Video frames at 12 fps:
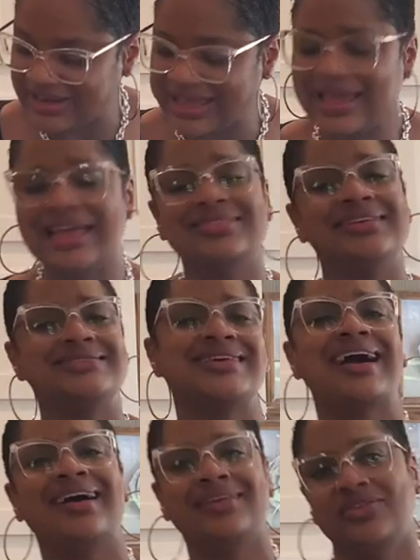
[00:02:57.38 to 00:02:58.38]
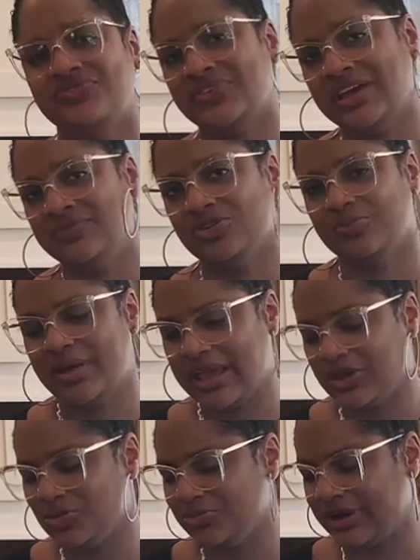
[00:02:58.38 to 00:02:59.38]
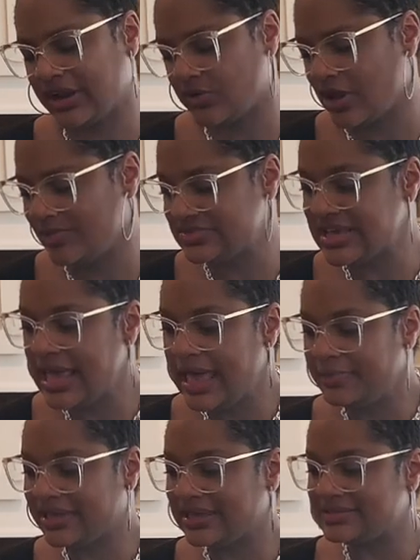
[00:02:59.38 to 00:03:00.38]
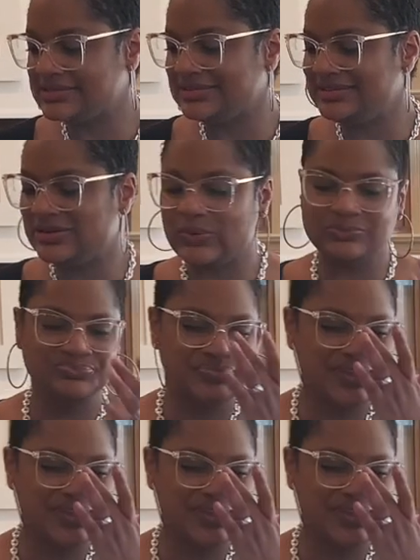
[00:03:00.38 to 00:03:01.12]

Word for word: and I got the Italian flavored panko breadcrumbs because, you know,